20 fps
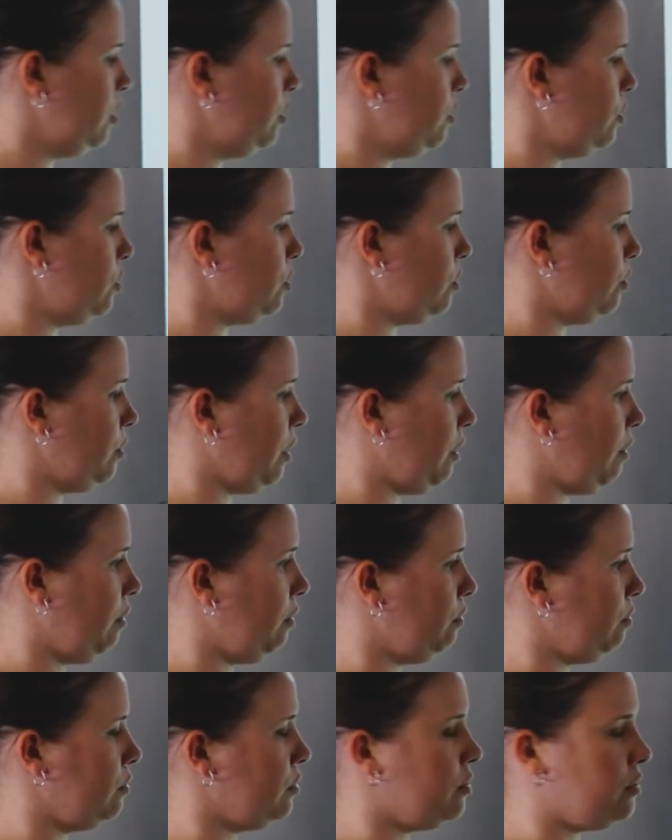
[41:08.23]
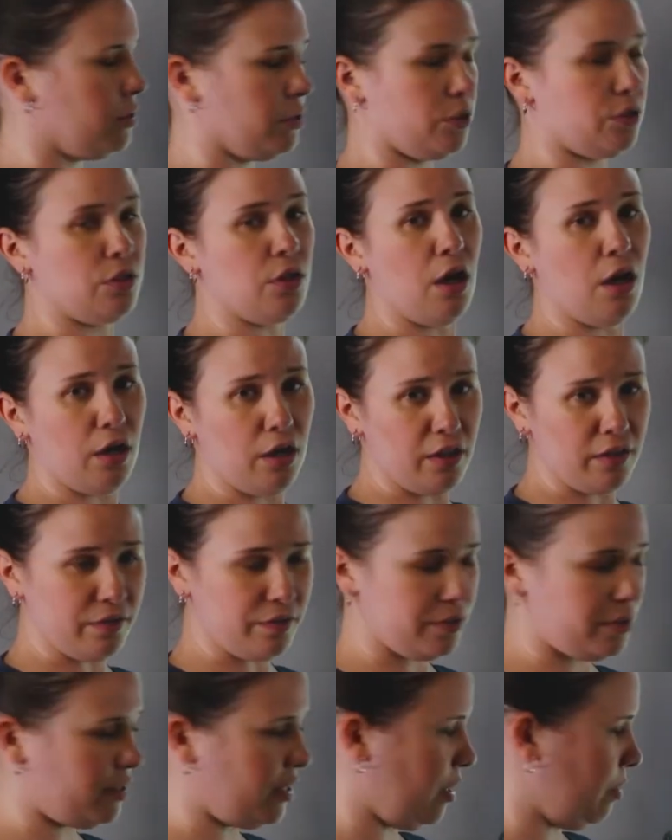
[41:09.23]
So now to solve
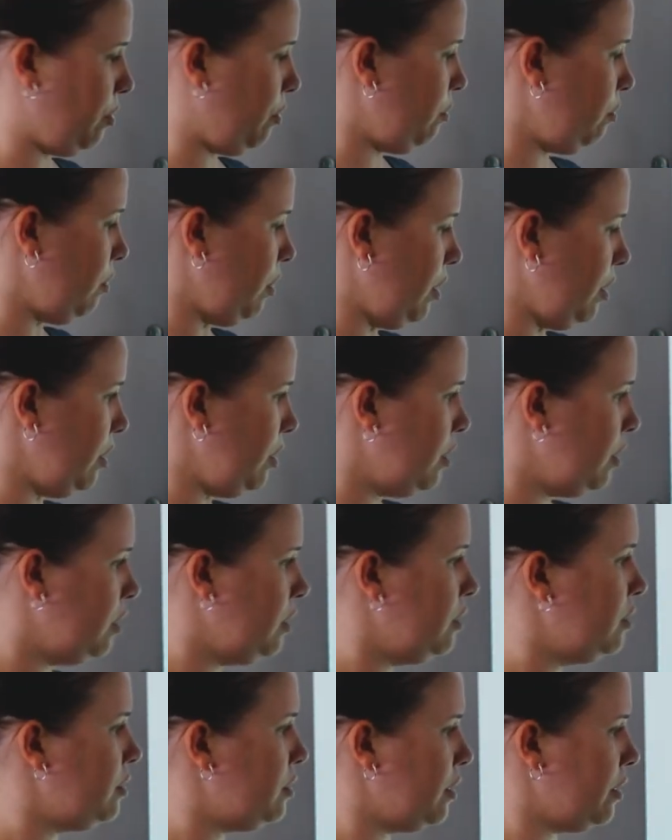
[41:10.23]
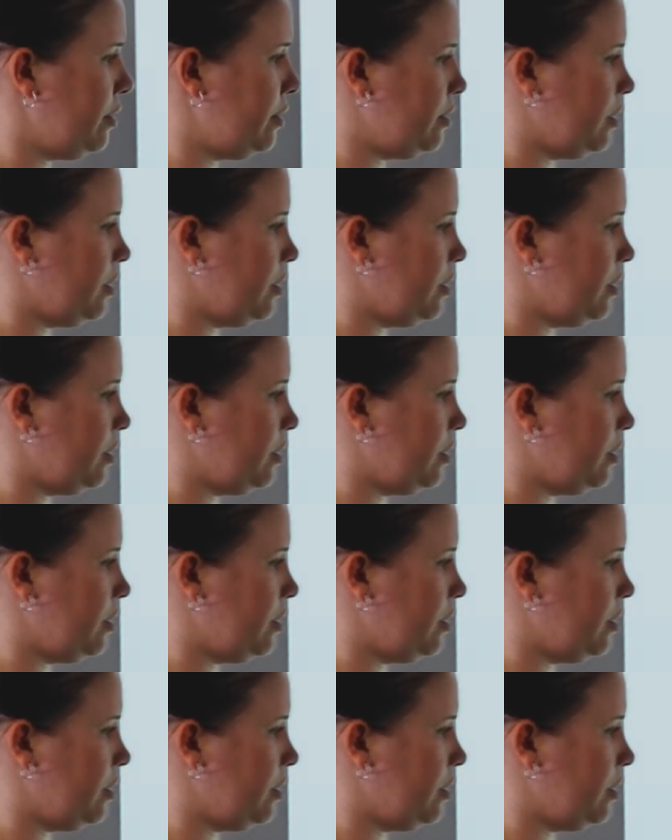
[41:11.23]
step 3, 6